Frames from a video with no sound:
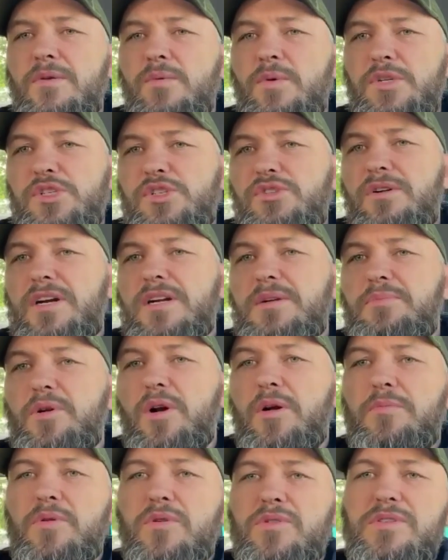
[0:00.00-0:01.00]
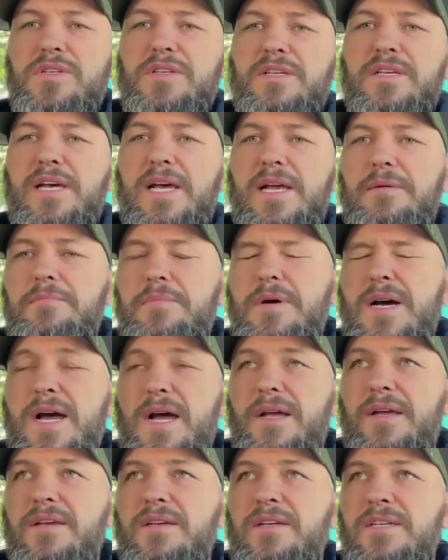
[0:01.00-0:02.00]
went straight to pro boxing, came
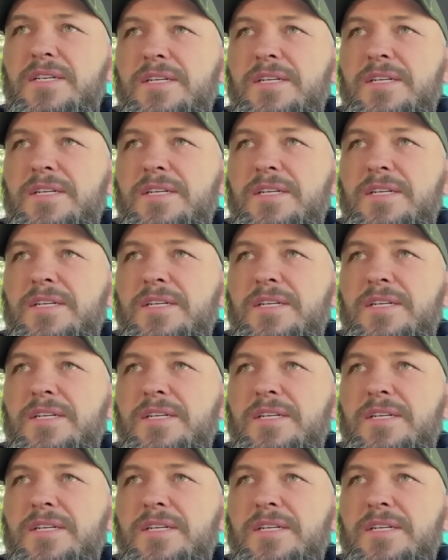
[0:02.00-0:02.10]
back,